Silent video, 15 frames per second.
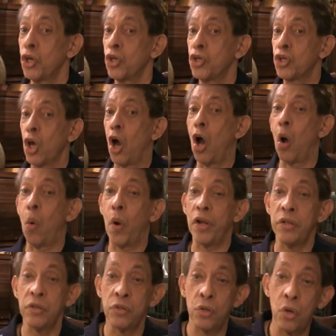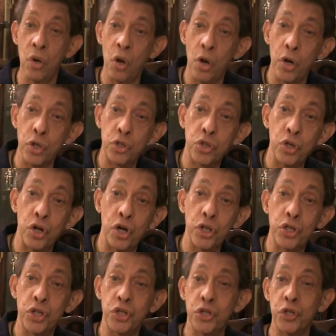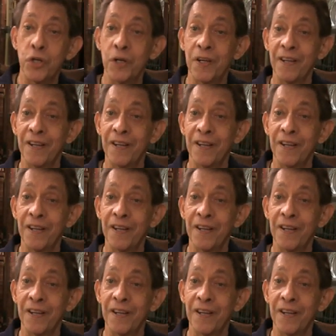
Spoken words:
So when you go to church